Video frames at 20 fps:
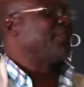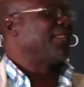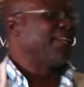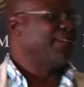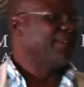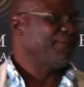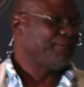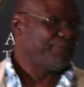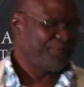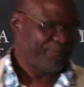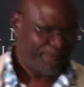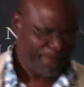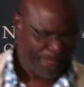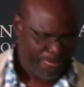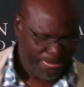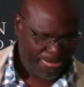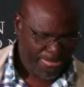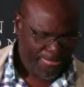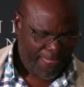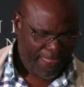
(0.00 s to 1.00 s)
there.
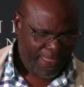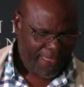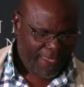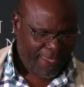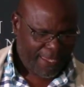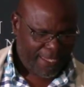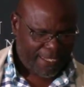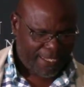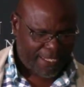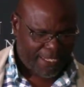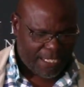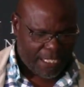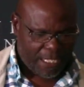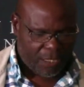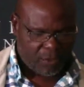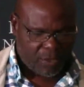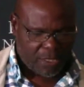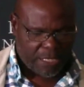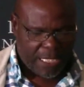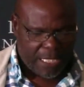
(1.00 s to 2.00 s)

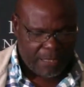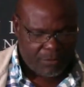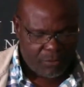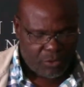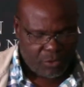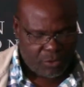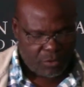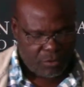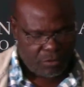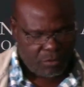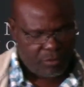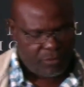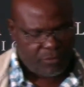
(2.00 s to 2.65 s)
I'll come to